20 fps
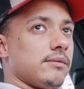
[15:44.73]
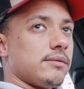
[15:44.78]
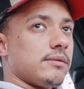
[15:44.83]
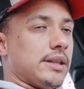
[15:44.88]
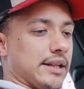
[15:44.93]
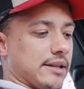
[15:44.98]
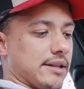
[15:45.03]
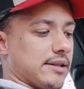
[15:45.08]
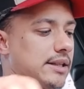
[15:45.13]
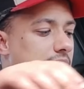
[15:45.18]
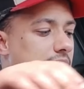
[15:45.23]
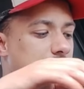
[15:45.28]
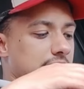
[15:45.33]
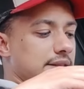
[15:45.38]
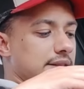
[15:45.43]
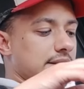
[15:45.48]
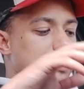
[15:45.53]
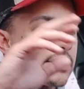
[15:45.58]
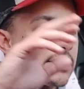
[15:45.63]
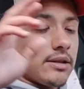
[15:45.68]
like in
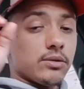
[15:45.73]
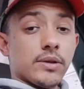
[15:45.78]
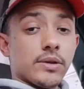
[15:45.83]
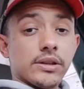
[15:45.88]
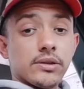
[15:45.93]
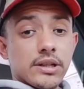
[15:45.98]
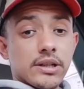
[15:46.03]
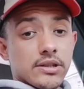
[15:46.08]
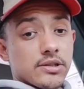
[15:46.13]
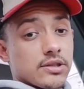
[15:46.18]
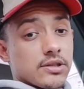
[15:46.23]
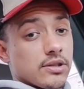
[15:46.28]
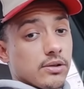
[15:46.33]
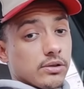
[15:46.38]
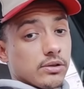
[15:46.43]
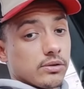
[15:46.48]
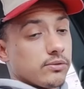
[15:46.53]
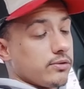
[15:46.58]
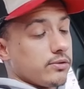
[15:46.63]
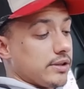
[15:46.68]
this case, I'd want to actually
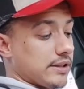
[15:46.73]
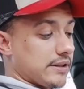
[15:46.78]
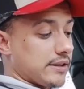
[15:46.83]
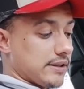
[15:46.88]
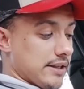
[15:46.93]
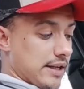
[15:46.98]
start off with